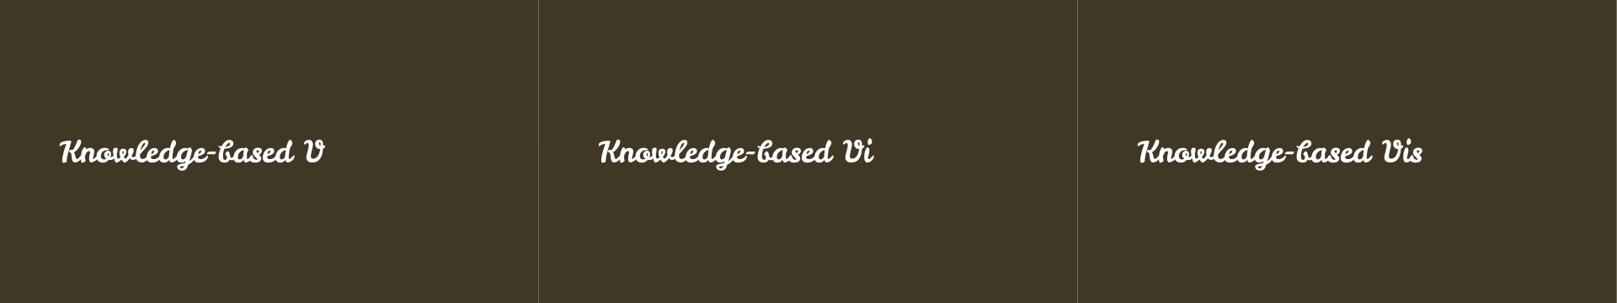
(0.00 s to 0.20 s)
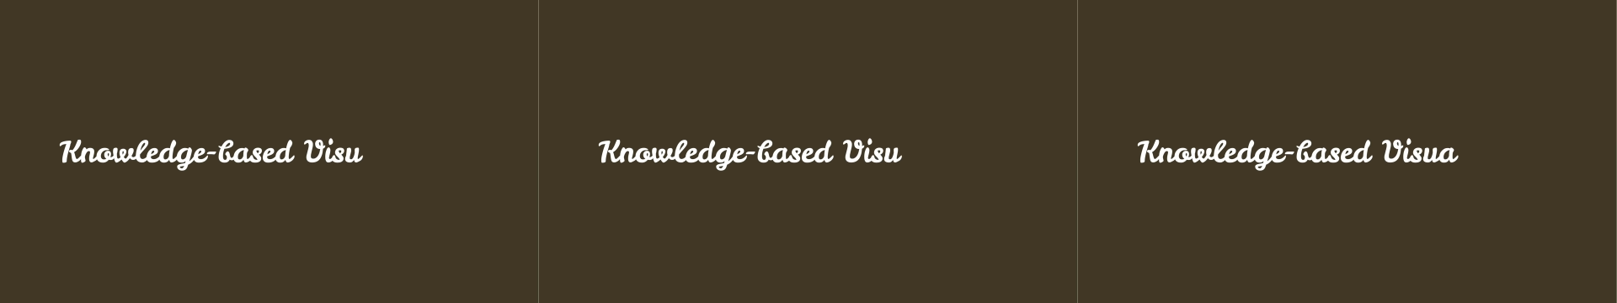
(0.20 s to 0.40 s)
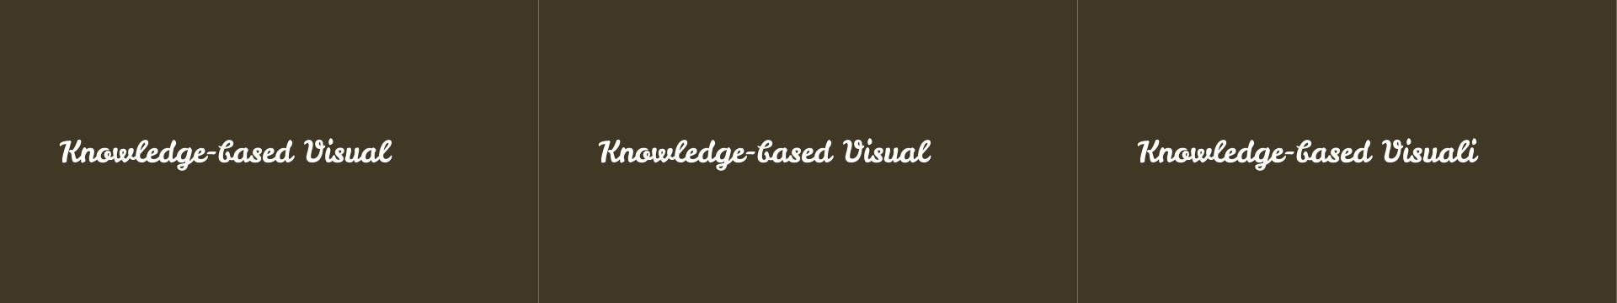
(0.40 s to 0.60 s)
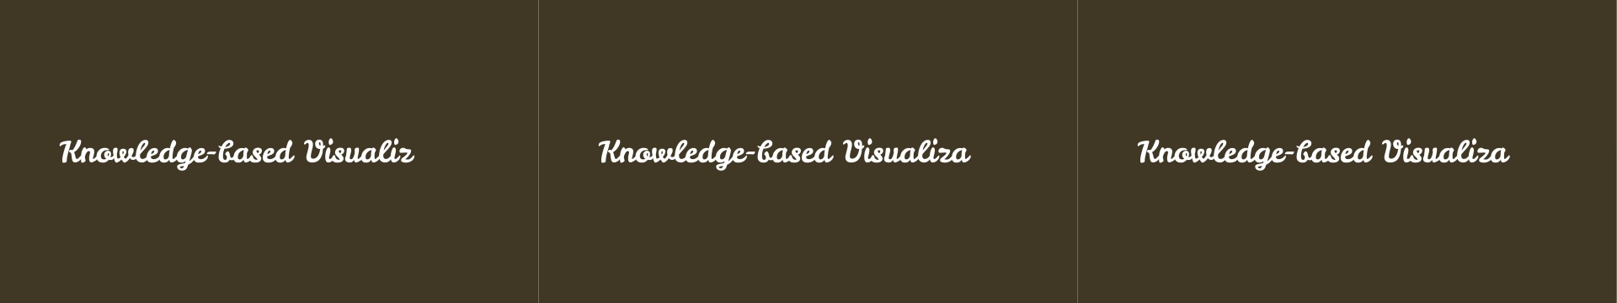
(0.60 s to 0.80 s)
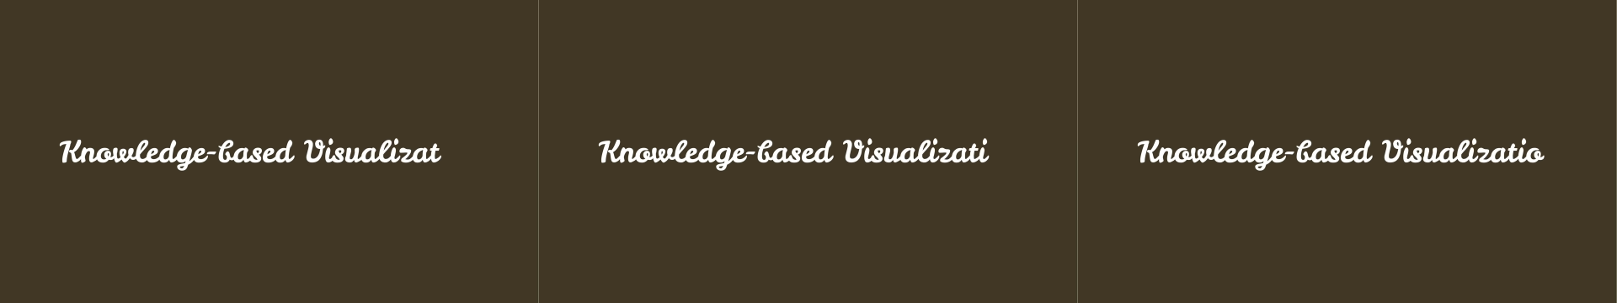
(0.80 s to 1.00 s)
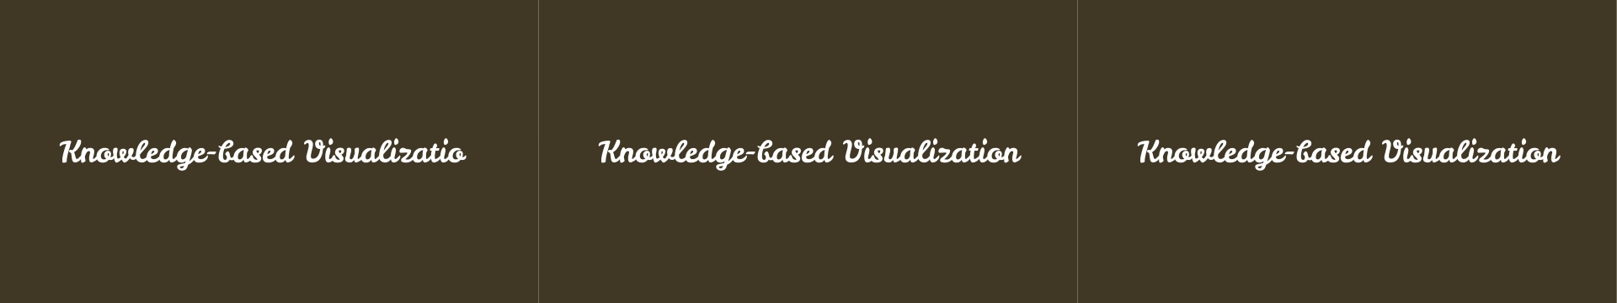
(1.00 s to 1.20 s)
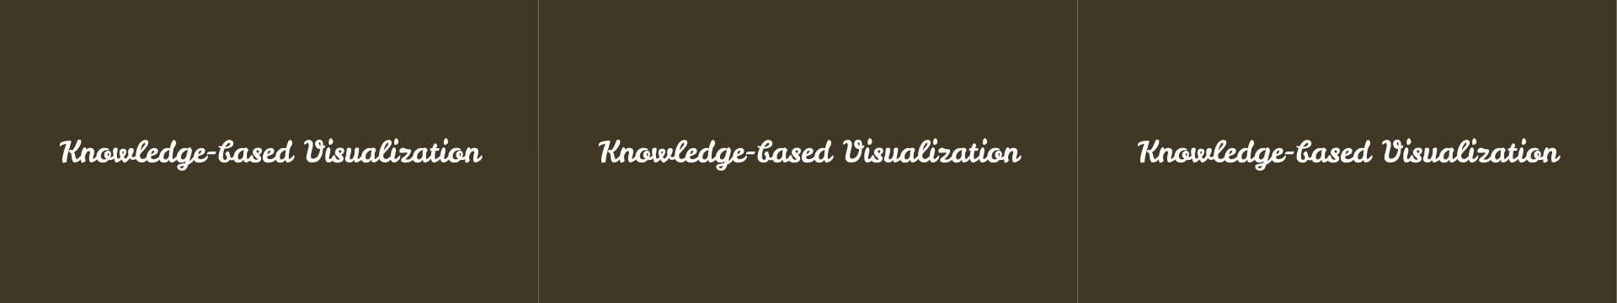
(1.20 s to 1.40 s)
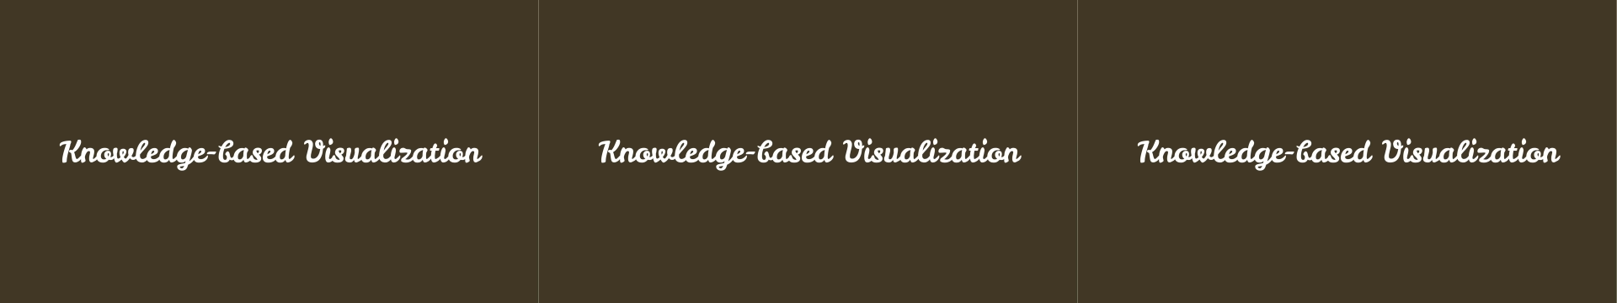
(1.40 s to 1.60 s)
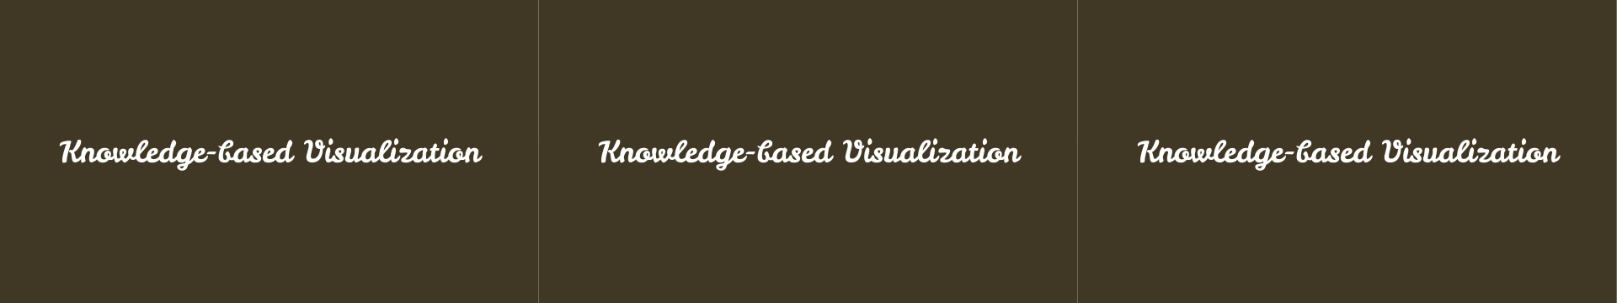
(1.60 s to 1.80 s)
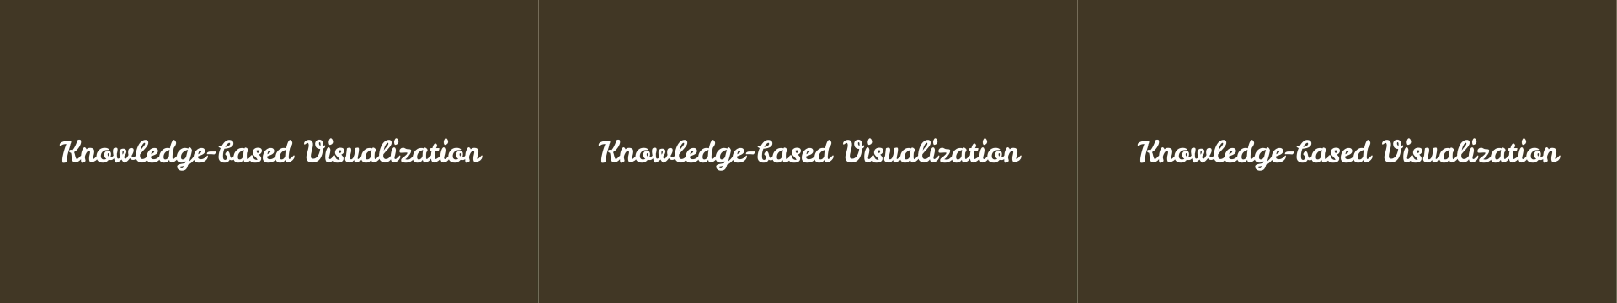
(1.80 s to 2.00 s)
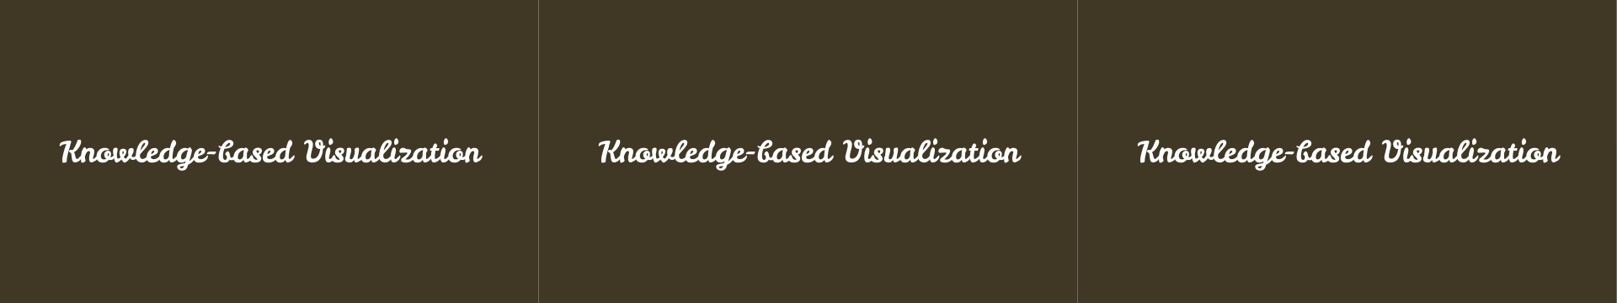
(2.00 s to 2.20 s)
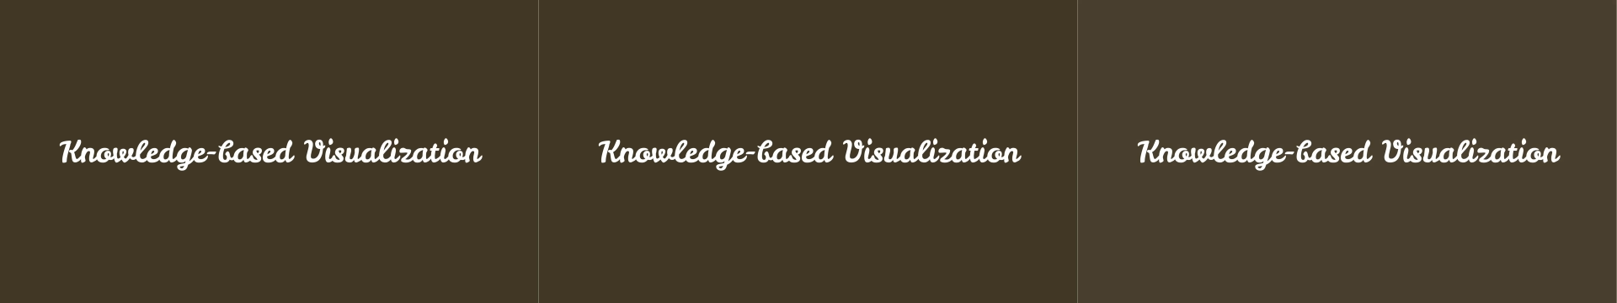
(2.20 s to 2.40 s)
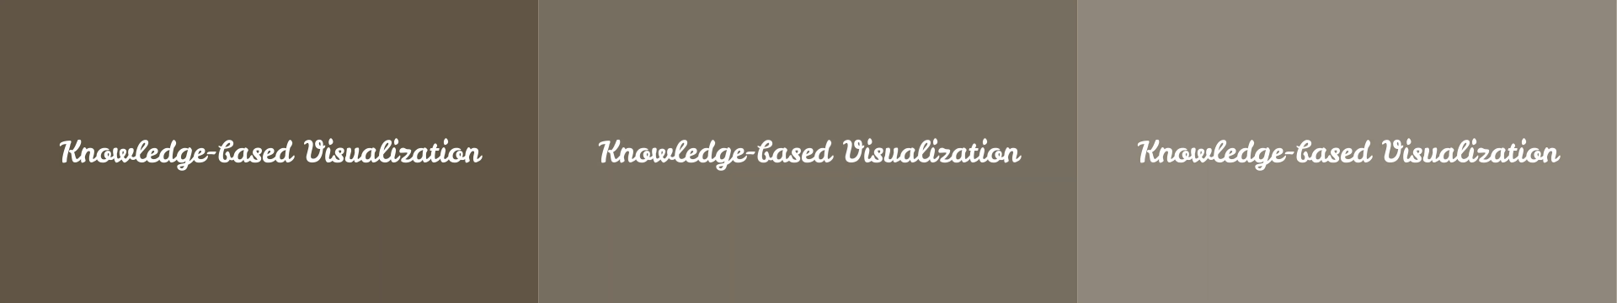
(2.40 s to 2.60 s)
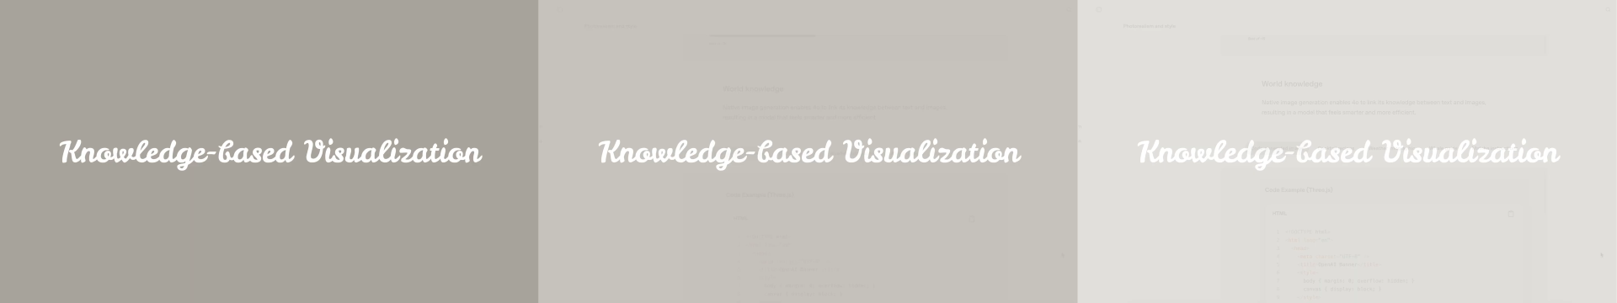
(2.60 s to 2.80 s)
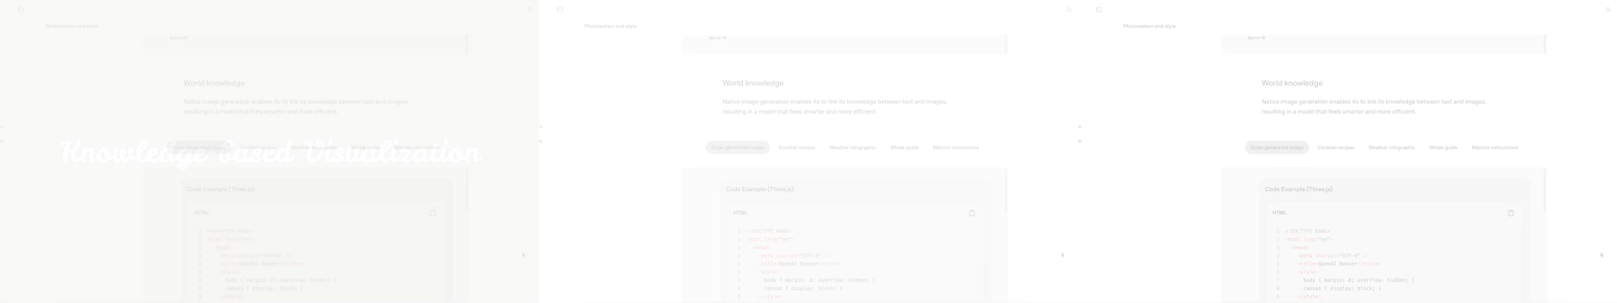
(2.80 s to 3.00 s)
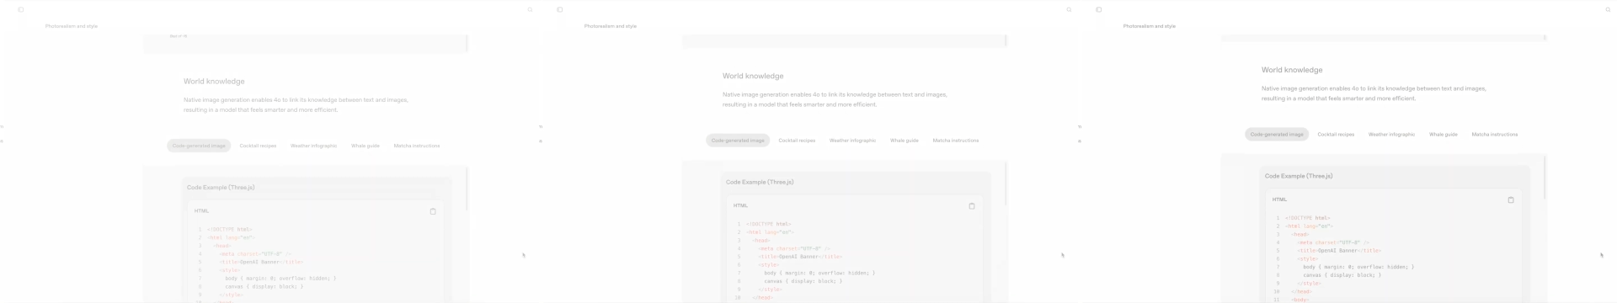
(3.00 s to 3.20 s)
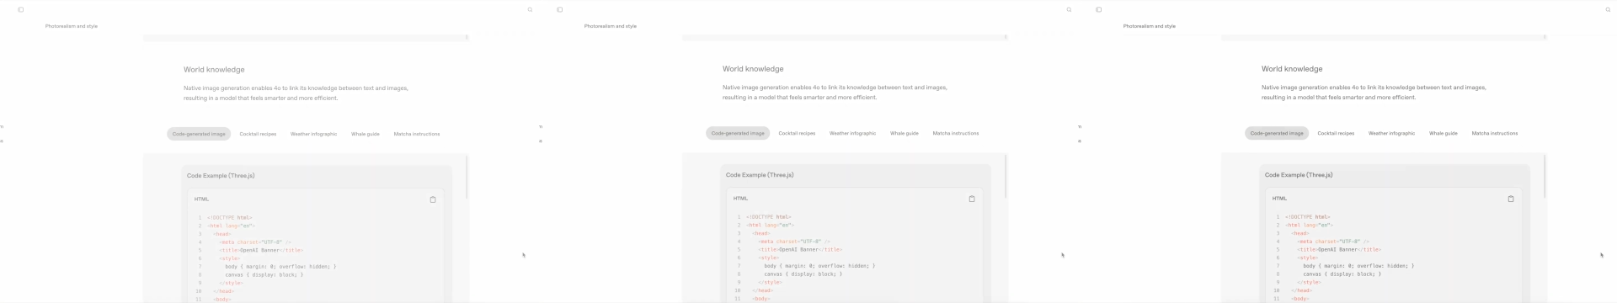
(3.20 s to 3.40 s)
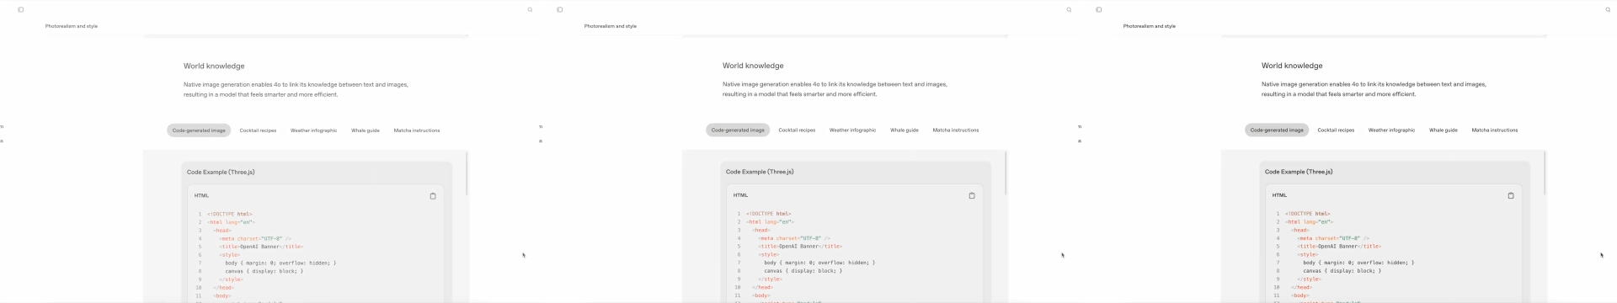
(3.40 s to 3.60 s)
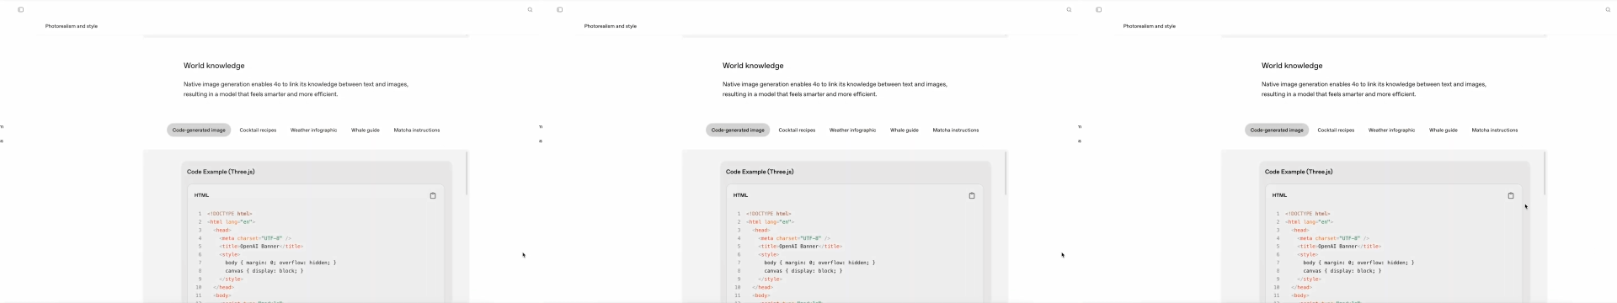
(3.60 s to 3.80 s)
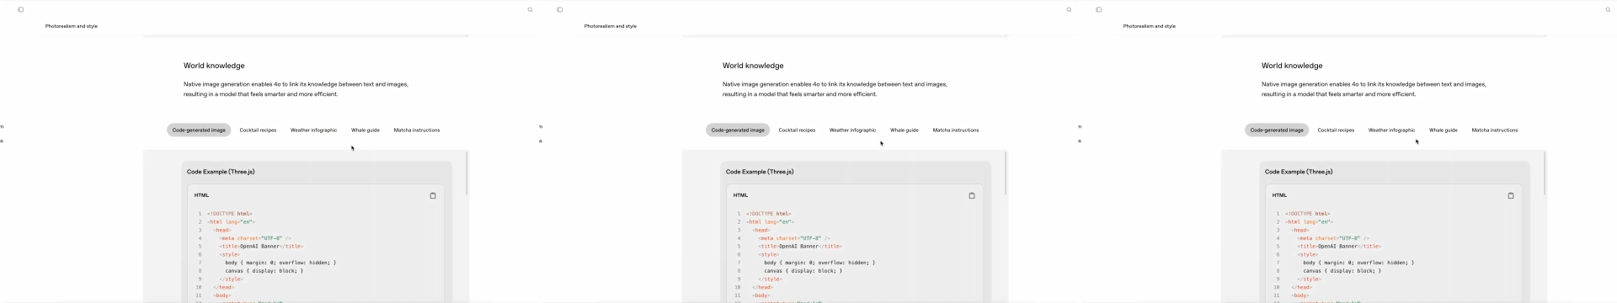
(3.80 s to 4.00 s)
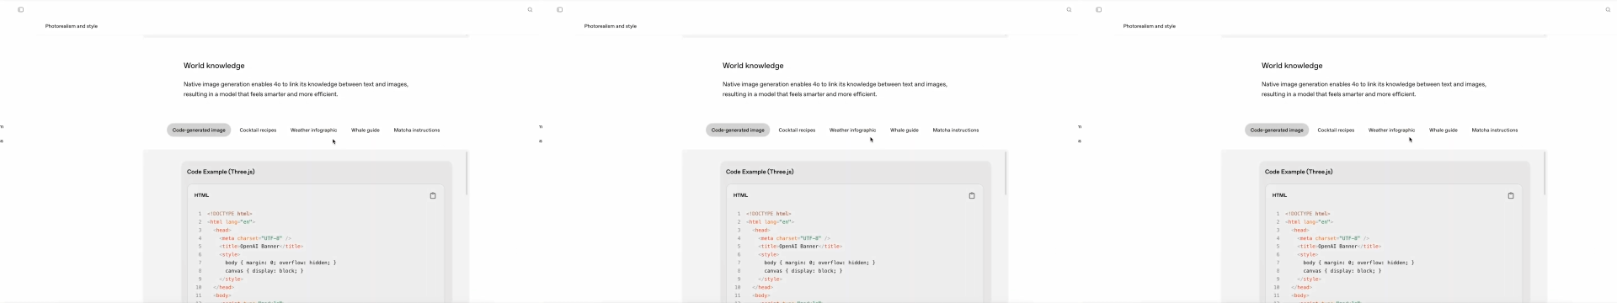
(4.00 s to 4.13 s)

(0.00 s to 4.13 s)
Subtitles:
Nobody's mouth can be seen.